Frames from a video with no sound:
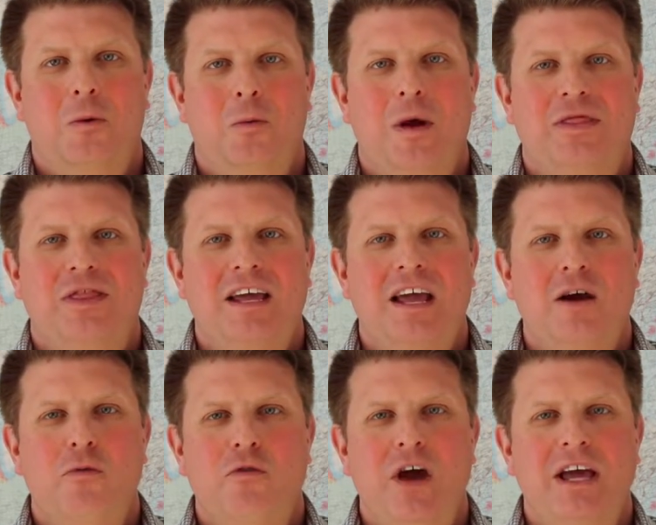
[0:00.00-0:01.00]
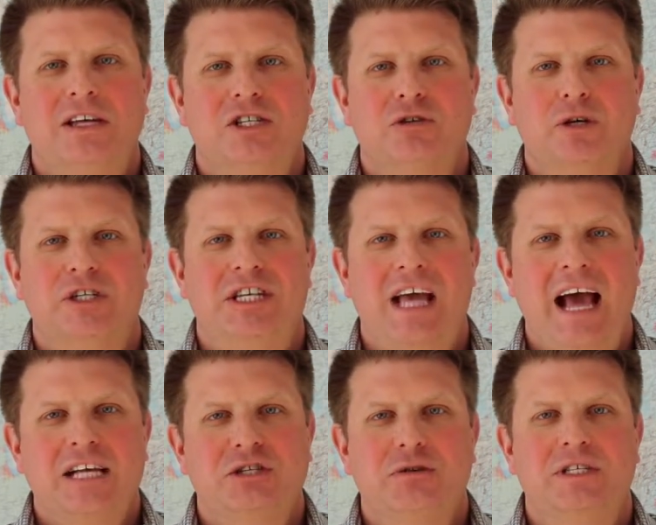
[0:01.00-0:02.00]
When thinking of ways to reach the
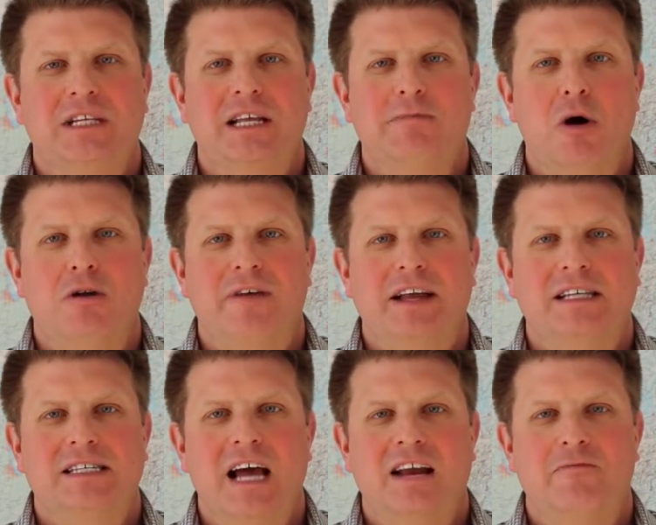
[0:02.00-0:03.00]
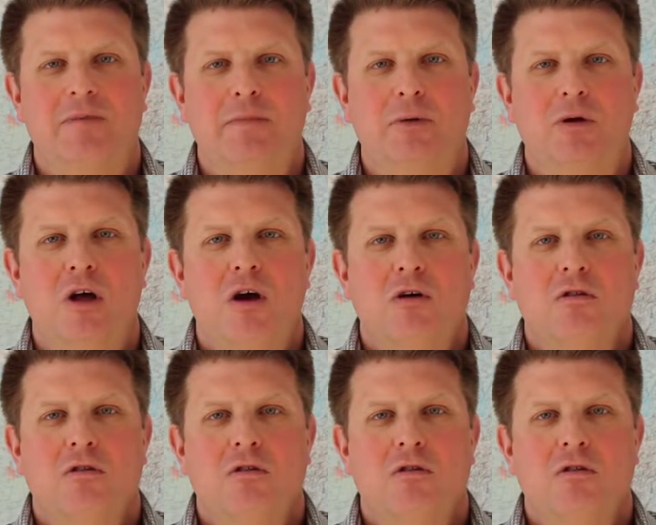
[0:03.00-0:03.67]
extrinsically motivated side of people,